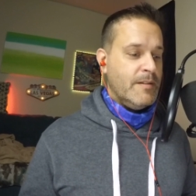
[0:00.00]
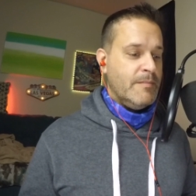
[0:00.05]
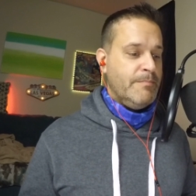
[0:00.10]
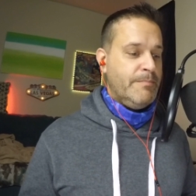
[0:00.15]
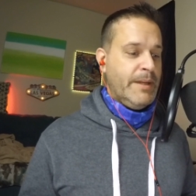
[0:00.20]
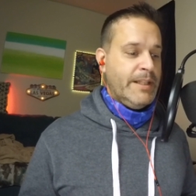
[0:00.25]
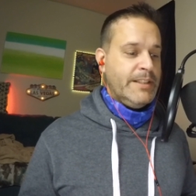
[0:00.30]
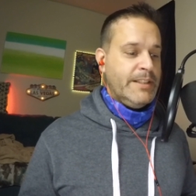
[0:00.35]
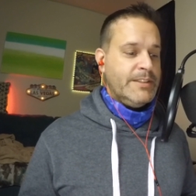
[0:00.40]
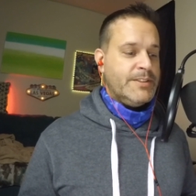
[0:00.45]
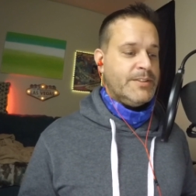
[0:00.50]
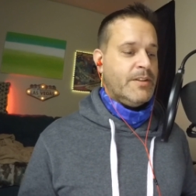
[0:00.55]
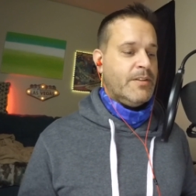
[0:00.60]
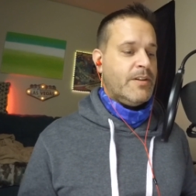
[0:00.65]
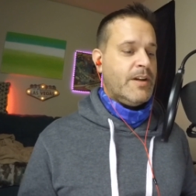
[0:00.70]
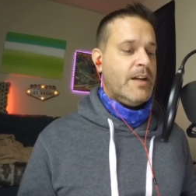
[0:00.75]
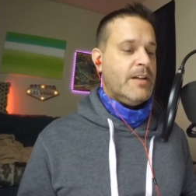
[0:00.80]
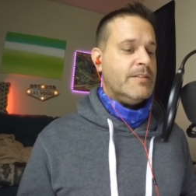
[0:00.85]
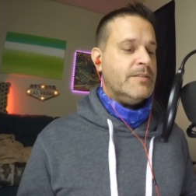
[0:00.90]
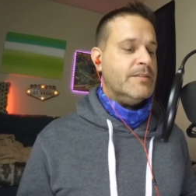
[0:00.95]
bistro
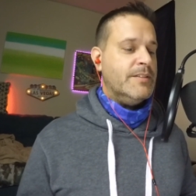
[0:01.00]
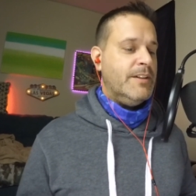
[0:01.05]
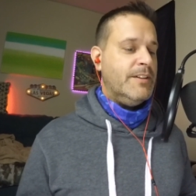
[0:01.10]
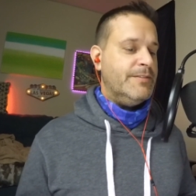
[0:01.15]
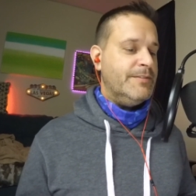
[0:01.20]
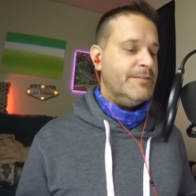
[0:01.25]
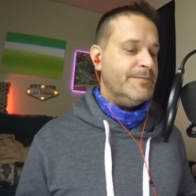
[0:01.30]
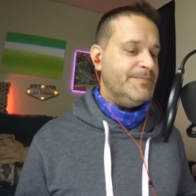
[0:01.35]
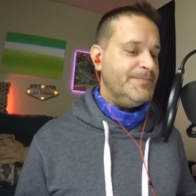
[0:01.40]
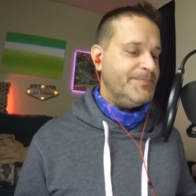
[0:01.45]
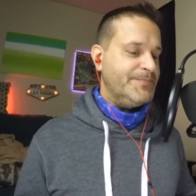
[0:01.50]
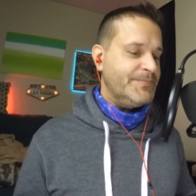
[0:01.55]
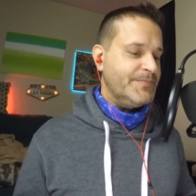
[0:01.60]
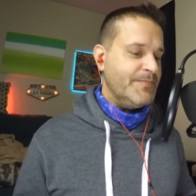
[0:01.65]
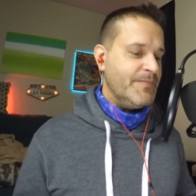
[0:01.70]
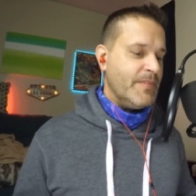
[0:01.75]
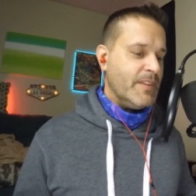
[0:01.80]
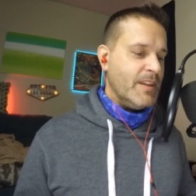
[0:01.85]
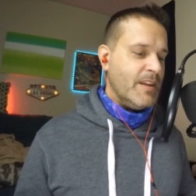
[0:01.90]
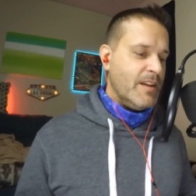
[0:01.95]
kind of stuff.
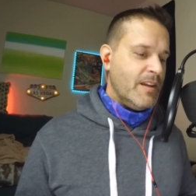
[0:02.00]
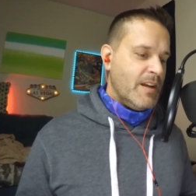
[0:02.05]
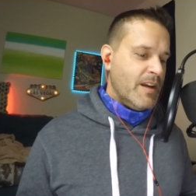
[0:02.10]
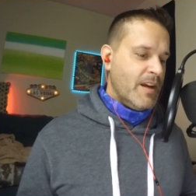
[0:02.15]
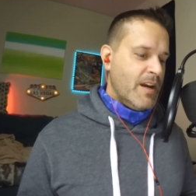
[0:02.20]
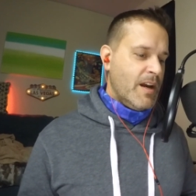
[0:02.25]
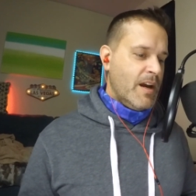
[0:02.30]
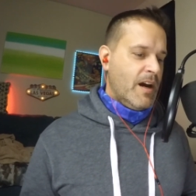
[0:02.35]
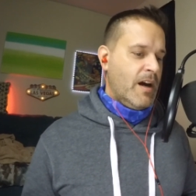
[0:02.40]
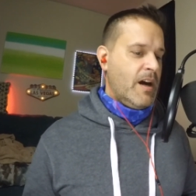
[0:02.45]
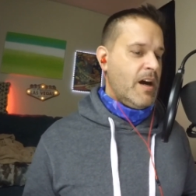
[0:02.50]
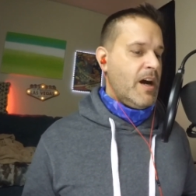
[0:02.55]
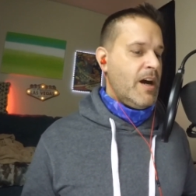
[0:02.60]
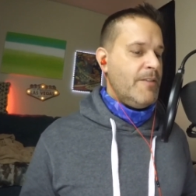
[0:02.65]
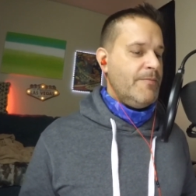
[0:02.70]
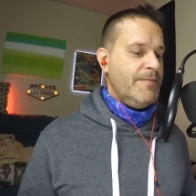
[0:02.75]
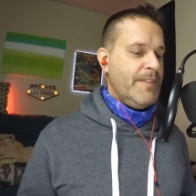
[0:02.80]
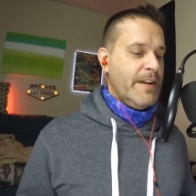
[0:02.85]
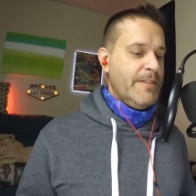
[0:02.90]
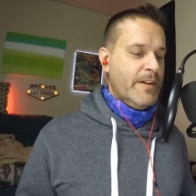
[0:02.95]

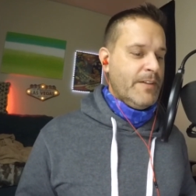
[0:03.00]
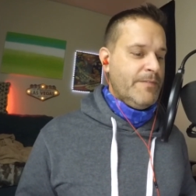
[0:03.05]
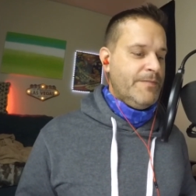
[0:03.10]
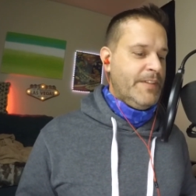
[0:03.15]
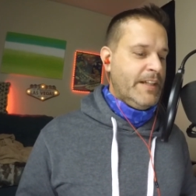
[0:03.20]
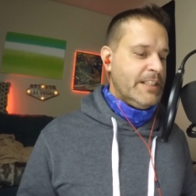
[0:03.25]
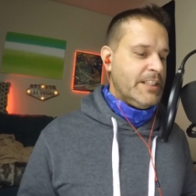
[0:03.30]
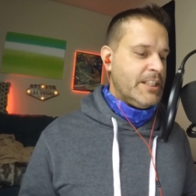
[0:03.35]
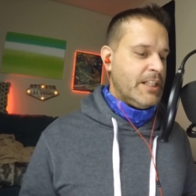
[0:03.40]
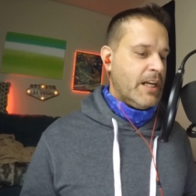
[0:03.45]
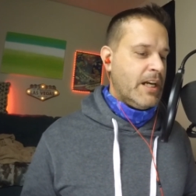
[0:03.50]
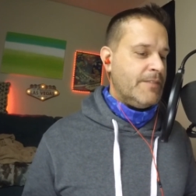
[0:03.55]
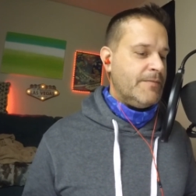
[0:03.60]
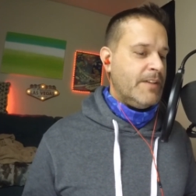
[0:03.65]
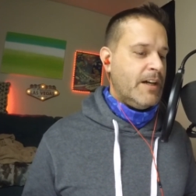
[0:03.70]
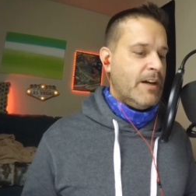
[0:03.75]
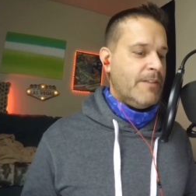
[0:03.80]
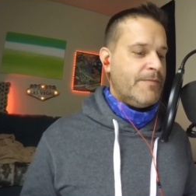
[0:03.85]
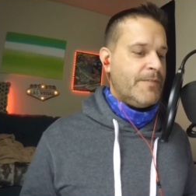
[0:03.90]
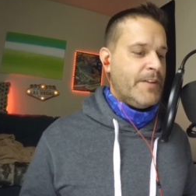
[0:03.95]
Viva Vision
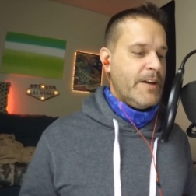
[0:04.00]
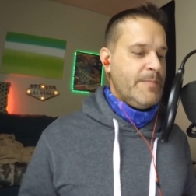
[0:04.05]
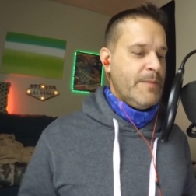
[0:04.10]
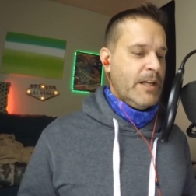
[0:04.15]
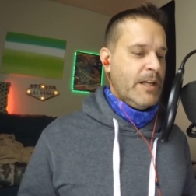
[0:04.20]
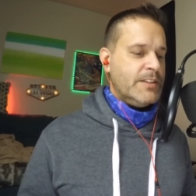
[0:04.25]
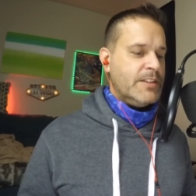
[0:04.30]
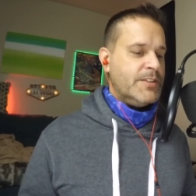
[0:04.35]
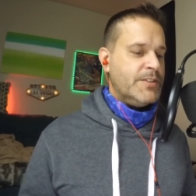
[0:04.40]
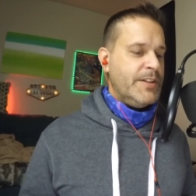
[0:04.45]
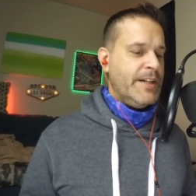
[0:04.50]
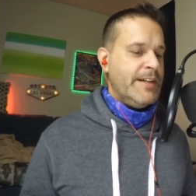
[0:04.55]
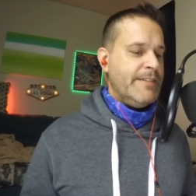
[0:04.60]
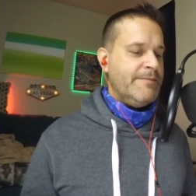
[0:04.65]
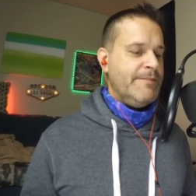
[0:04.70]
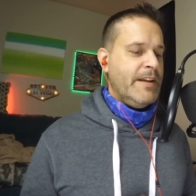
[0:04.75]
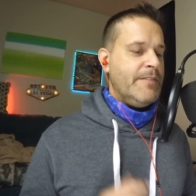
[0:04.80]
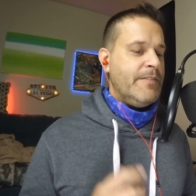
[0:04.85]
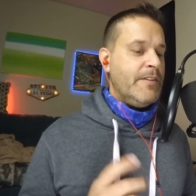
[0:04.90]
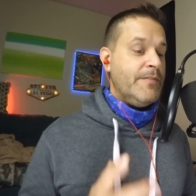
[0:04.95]
on Fremont Street.
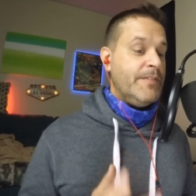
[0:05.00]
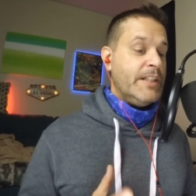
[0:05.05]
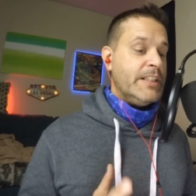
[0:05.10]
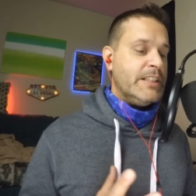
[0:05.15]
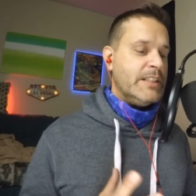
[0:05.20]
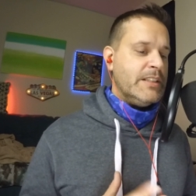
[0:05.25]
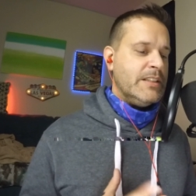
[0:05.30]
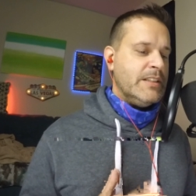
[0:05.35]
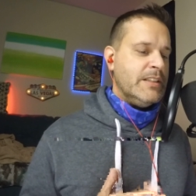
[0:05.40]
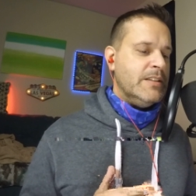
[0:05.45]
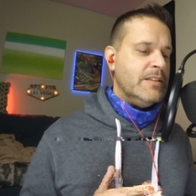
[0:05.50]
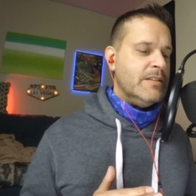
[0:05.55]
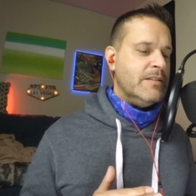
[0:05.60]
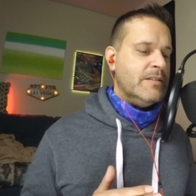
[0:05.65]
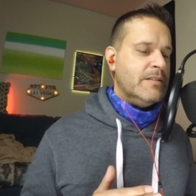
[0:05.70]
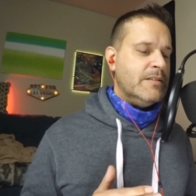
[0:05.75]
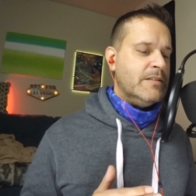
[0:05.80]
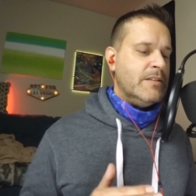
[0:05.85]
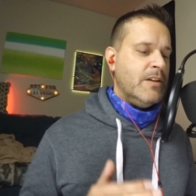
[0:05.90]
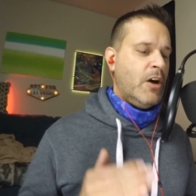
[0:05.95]
Viva Vision
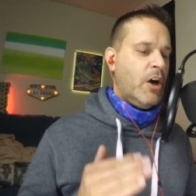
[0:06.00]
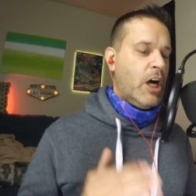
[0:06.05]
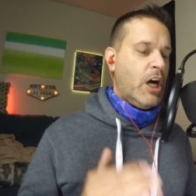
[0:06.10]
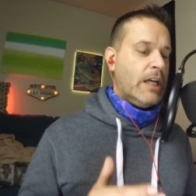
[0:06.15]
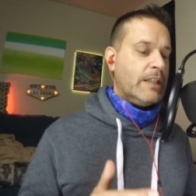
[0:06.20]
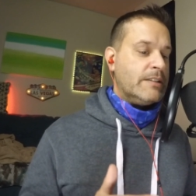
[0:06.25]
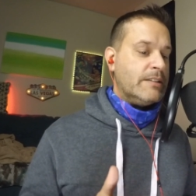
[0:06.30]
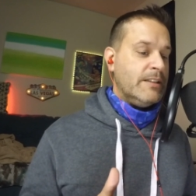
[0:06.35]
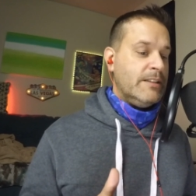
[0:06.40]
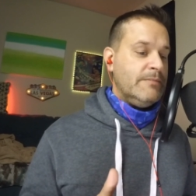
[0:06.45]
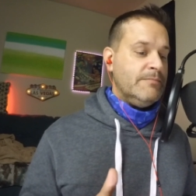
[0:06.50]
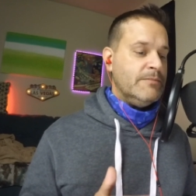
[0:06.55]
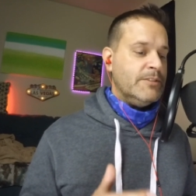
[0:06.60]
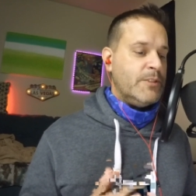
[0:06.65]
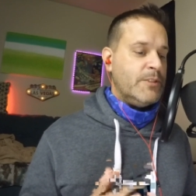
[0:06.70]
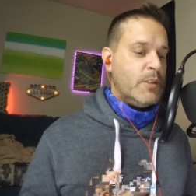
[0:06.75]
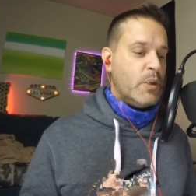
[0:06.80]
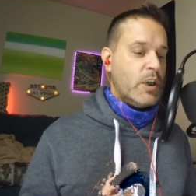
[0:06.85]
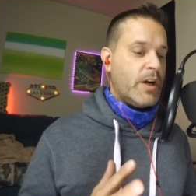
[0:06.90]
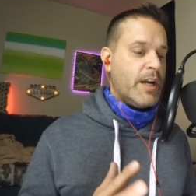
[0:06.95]
is awesome. It's
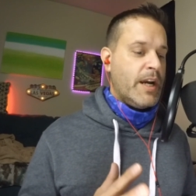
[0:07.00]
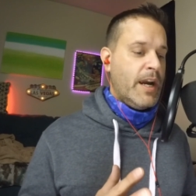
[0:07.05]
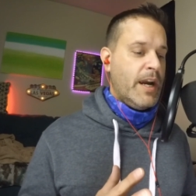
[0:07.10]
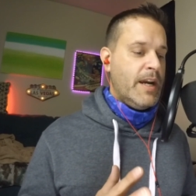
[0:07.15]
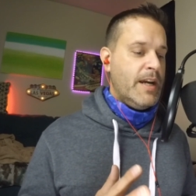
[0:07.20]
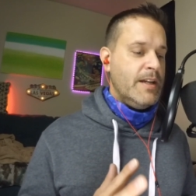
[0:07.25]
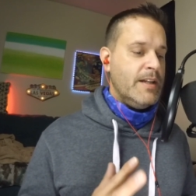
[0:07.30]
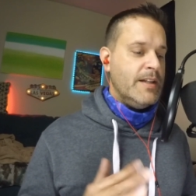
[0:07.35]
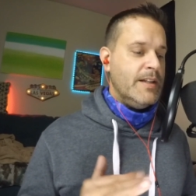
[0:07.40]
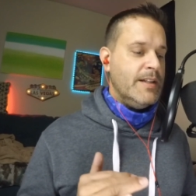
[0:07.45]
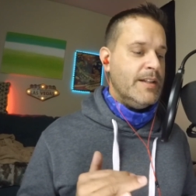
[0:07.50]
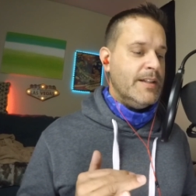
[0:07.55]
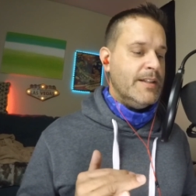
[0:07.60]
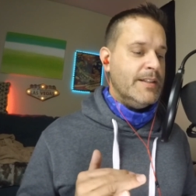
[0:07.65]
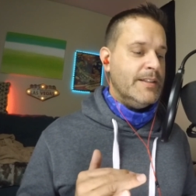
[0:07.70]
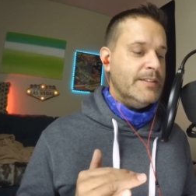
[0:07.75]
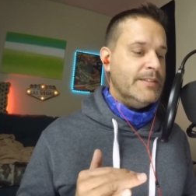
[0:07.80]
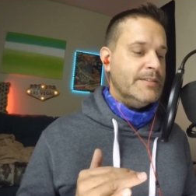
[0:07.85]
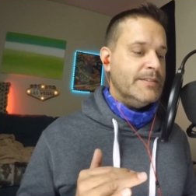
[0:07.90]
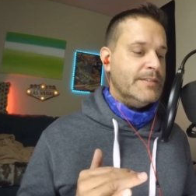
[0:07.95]
4K.
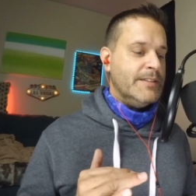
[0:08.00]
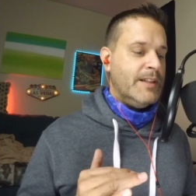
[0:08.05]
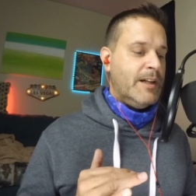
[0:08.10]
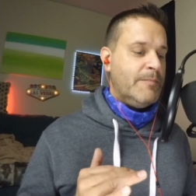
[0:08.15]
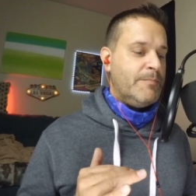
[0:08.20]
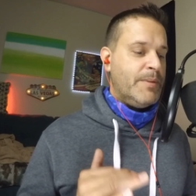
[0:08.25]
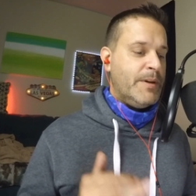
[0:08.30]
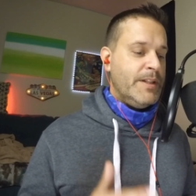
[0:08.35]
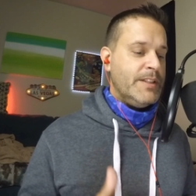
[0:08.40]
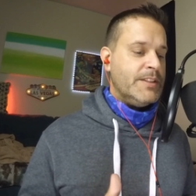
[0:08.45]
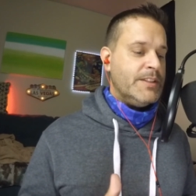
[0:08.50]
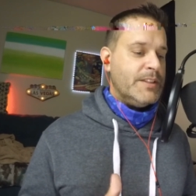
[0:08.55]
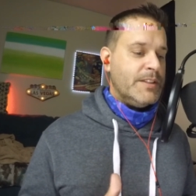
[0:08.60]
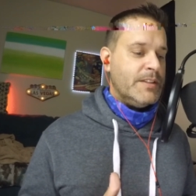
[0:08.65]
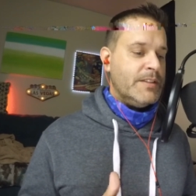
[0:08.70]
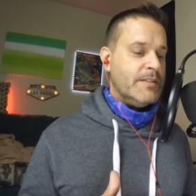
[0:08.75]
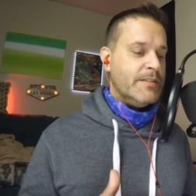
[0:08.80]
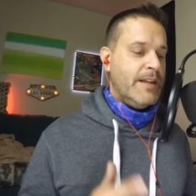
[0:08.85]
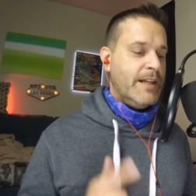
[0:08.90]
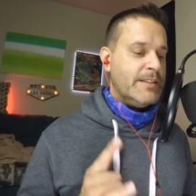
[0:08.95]
I'm pretty
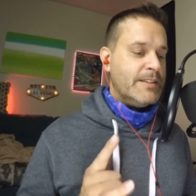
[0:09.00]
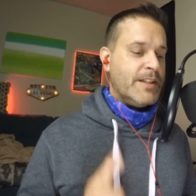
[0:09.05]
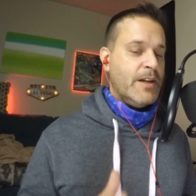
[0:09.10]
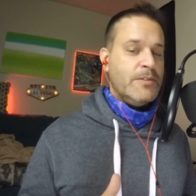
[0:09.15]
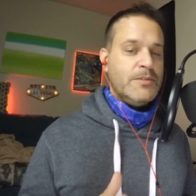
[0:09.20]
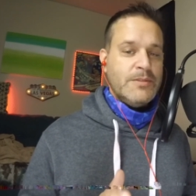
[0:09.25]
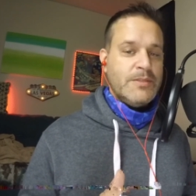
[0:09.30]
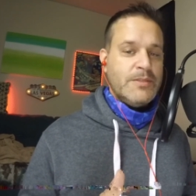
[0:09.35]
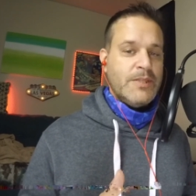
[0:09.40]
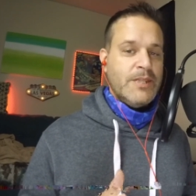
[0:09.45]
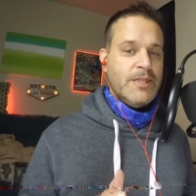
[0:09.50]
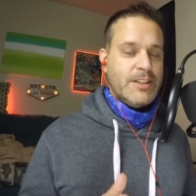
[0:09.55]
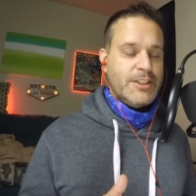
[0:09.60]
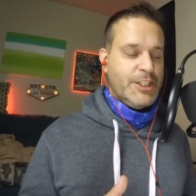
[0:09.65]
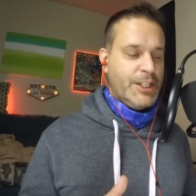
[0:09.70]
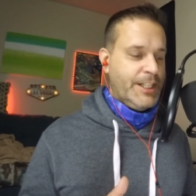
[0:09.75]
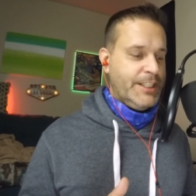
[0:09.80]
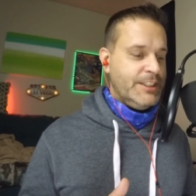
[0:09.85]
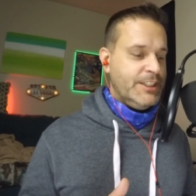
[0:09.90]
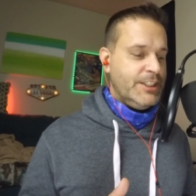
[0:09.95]
sure that schedule is going to
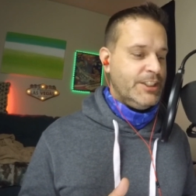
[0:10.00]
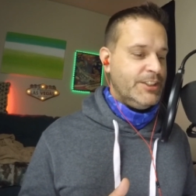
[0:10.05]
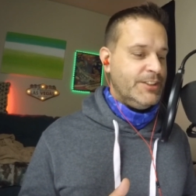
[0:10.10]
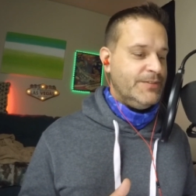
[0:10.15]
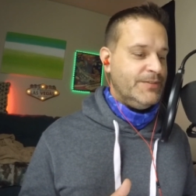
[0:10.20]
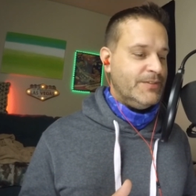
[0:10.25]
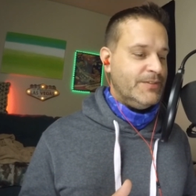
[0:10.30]
change.